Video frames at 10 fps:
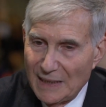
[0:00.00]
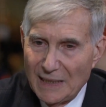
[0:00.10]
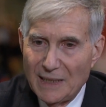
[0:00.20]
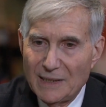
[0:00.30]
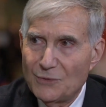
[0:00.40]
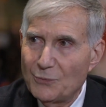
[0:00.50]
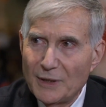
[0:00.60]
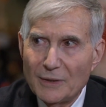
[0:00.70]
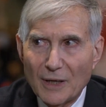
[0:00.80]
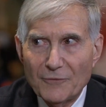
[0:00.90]
and
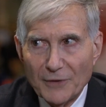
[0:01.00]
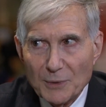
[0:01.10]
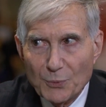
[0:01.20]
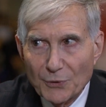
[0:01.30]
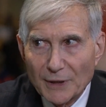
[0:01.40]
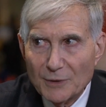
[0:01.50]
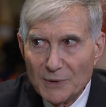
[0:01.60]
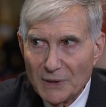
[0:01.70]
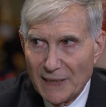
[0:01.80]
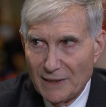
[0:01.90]
we are very poor
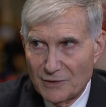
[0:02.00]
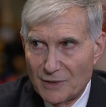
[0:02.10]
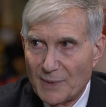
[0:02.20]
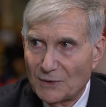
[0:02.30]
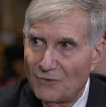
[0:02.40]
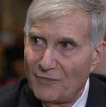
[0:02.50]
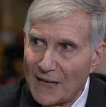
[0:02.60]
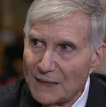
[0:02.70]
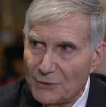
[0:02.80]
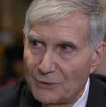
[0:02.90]
communicators about the
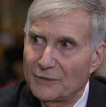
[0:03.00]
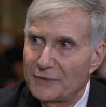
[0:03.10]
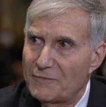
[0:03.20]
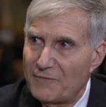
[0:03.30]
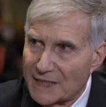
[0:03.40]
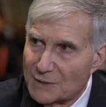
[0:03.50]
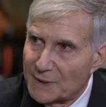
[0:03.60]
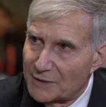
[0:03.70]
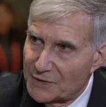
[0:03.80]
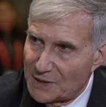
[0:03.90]
value of
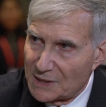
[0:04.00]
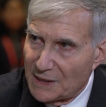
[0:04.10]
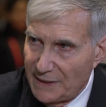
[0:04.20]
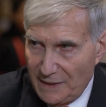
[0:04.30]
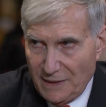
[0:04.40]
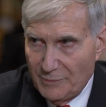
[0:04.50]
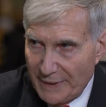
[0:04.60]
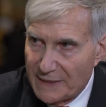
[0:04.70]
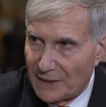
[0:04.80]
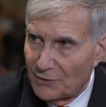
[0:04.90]
investment of society in
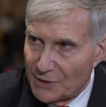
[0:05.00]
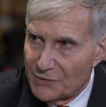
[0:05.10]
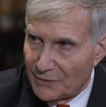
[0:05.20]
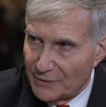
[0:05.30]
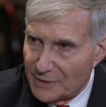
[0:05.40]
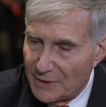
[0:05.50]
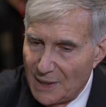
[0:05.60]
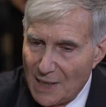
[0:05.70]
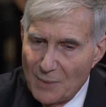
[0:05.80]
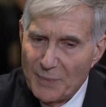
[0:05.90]
basic research.
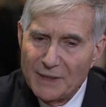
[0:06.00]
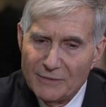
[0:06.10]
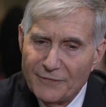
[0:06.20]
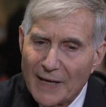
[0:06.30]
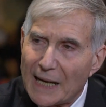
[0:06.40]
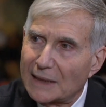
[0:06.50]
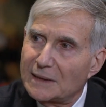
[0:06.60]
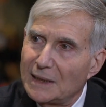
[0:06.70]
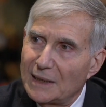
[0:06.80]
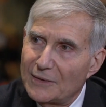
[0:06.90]
But in
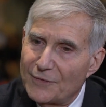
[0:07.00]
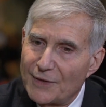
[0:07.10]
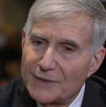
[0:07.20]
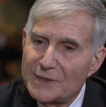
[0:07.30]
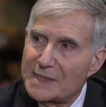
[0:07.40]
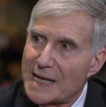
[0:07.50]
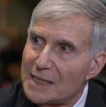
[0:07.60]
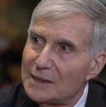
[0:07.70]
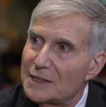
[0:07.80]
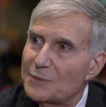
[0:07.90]
fact, the
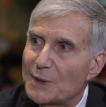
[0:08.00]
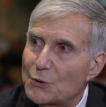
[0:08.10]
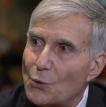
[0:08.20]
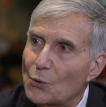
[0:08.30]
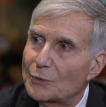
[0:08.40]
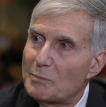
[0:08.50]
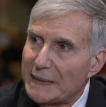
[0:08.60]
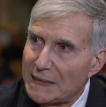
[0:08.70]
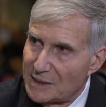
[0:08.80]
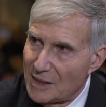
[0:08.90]
tale has been told
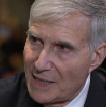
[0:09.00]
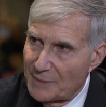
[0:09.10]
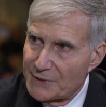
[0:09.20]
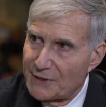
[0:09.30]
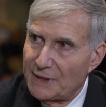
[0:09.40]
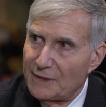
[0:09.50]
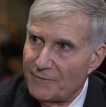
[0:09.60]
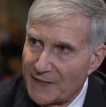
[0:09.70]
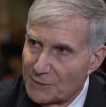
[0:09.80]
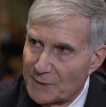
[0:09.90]
many times that
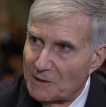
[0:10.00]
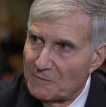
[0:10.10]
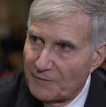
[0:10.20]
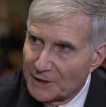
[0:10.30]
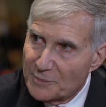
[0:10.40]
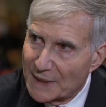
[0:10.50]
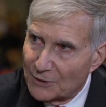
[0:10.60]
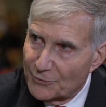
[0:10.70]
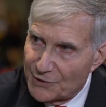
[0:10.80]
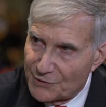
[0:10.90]
investment in
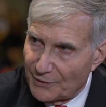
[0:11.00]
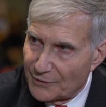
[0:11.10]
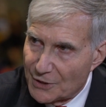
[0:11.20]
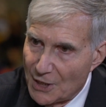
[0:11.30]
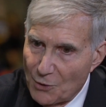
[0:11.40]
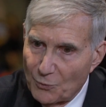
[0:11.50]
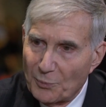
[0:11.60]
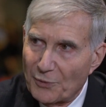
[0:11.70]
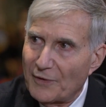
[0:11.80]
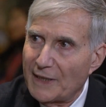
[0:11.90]
fundamental research
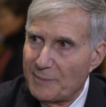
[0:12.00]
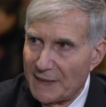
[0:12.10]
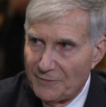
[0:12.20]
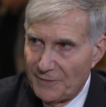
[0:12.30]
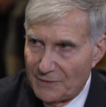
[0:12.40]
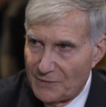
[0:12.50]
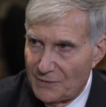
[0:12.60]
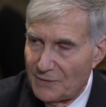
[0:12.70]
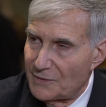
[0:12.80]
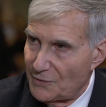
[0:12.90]
will provide
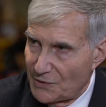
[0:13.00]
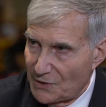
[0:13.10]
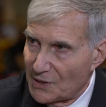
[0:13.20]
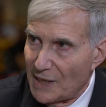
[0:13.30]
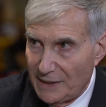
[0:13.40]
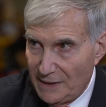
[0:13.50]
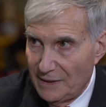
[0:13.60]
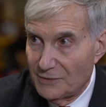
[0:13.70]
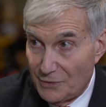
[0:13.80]
benefits to society and